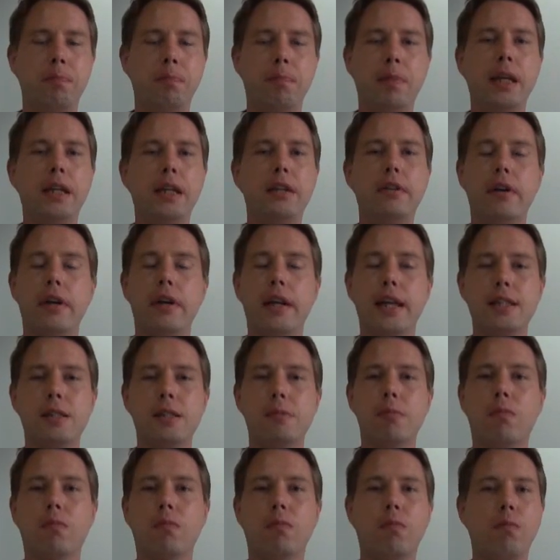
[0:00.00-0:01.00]
petri
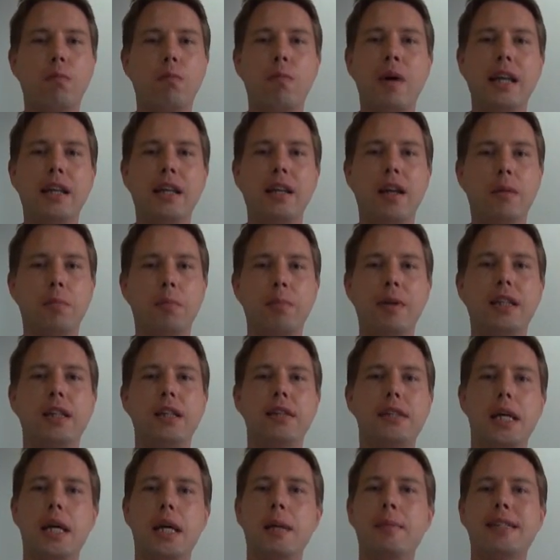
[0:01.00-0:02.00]
dish might not be
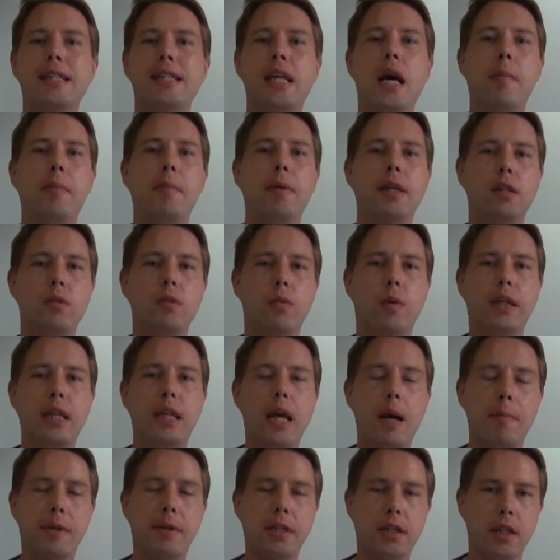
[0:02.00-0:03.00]
the same as what
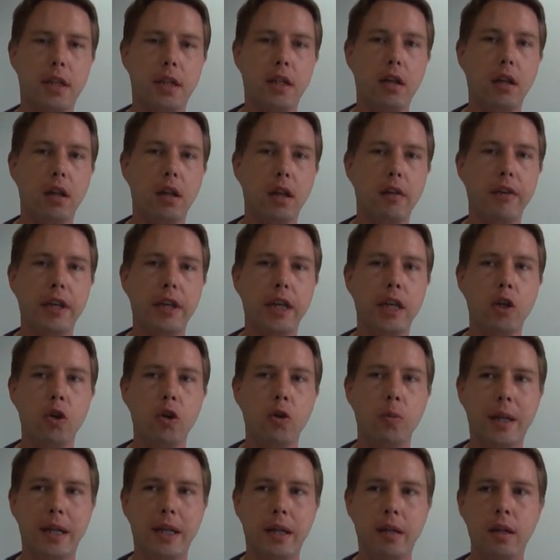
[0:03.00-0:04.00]
happens in a living
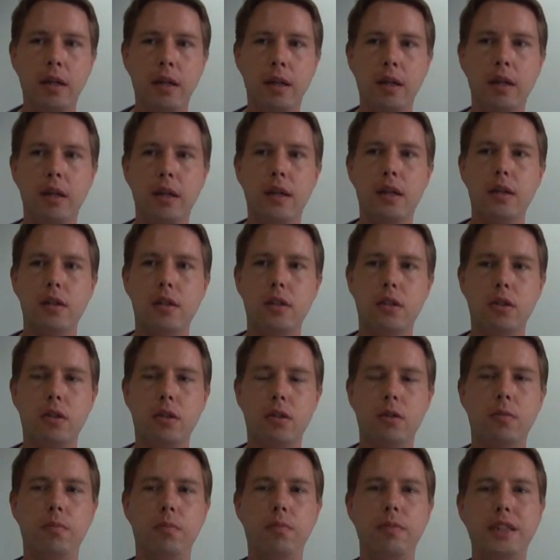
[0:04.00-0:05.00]
human.
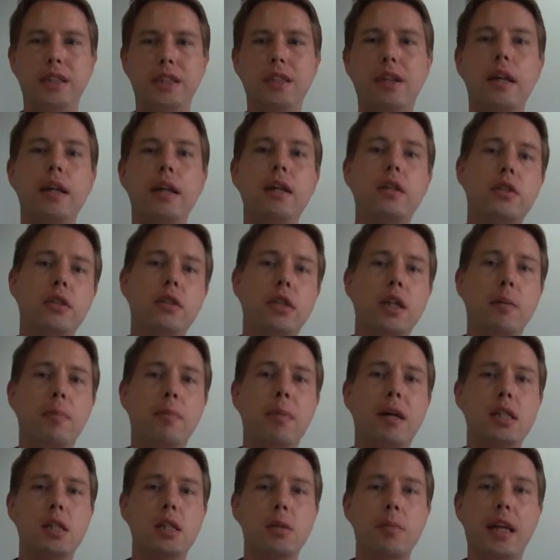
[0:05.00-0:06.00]
So it's an interesting
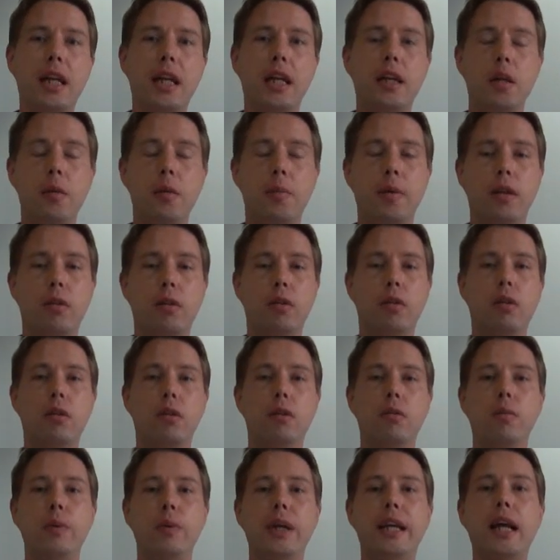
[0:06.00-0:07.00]
possibility, but
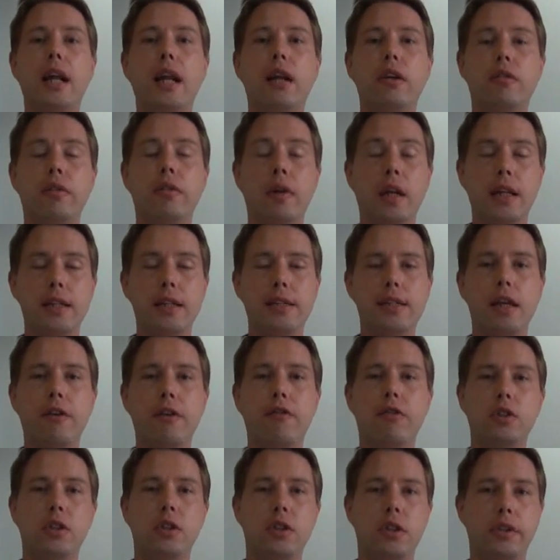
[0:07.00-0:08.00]
we can't really say
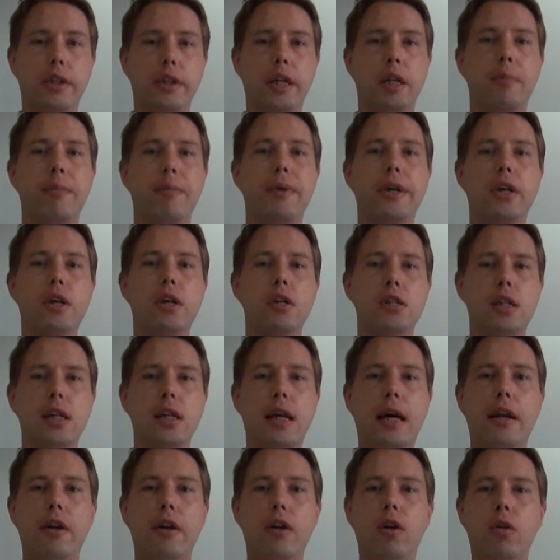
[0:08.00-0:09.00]
for sure yet because
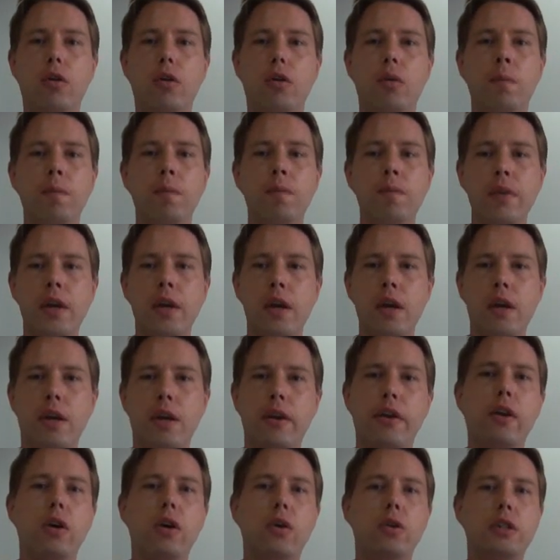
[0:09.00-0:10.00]
there are
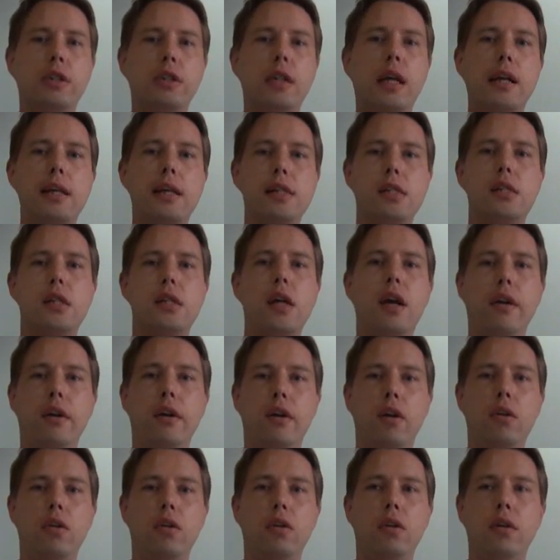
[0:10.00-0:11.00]
no studies
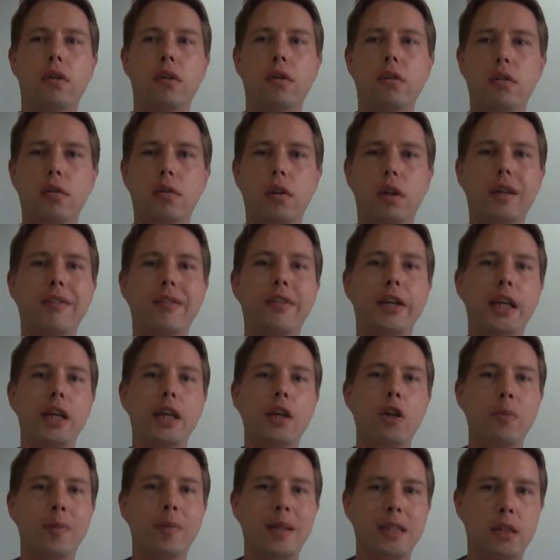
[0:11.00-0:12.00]
done on living
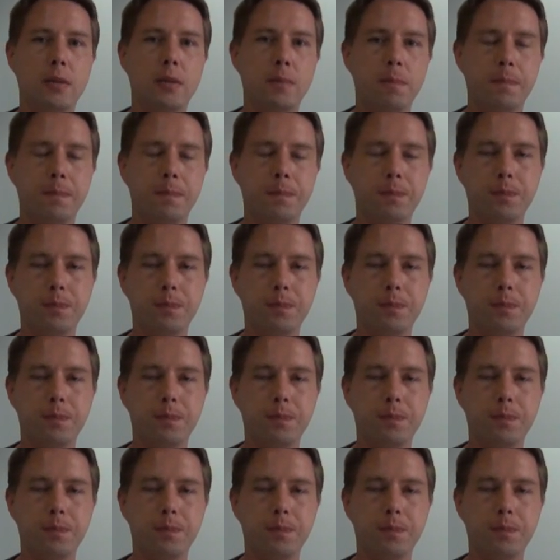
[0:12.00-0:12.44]
humans.